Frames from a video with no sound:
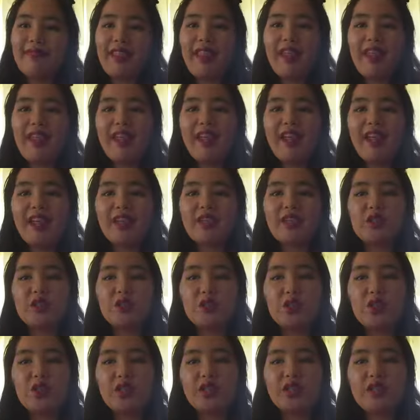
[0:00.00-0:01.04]
and I had to
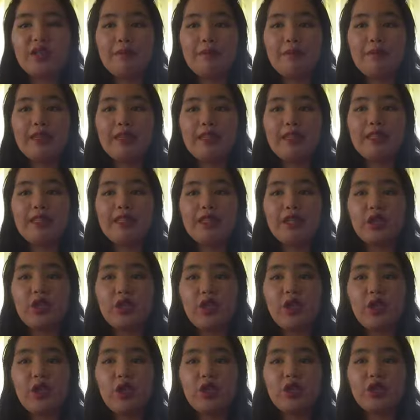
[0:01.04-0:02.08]
wash it because a
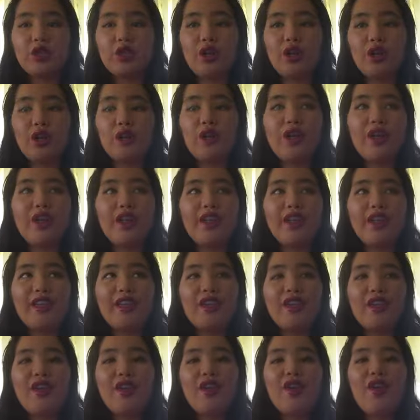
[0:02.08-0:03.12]
girl started crying
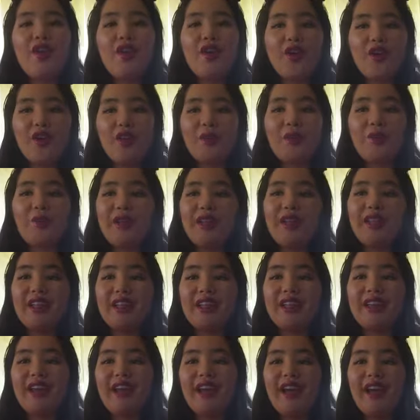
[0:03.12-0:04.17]
on
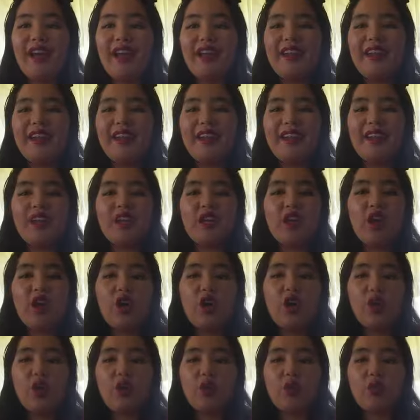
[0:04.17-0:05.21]
Milla and it got
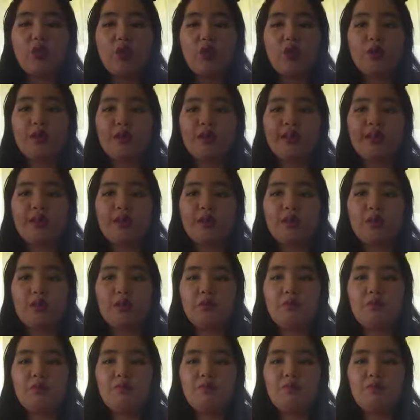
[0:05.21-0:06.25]
all gross and
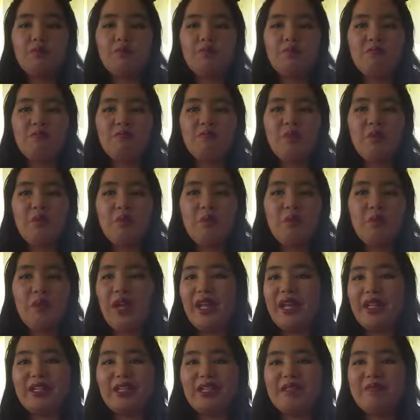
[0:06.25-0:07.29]

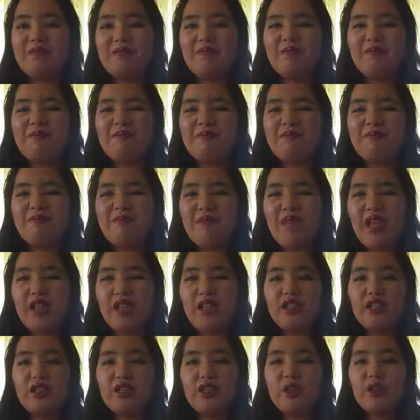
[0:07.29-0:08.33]
wet.
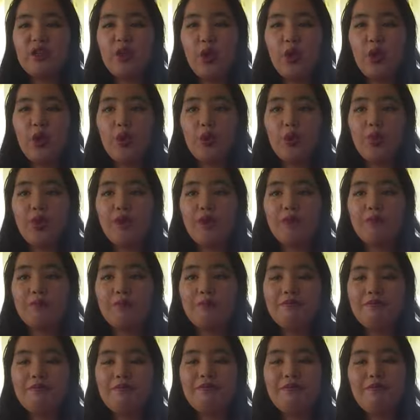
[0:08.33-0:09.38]
So
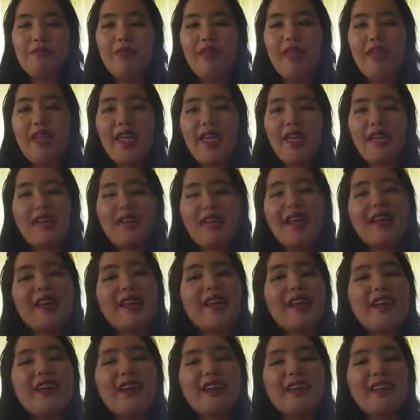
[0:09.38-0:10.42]
yeah
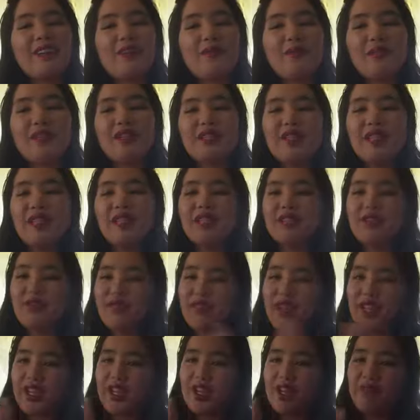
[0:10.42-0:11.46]
guys, hope you guys like this
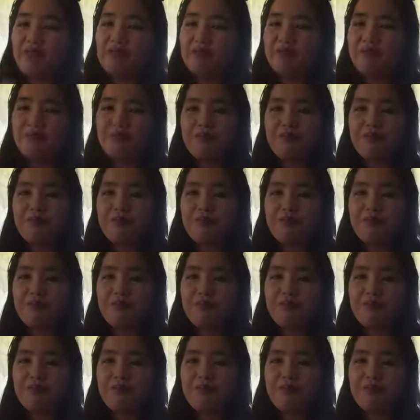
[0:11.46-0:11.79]
video,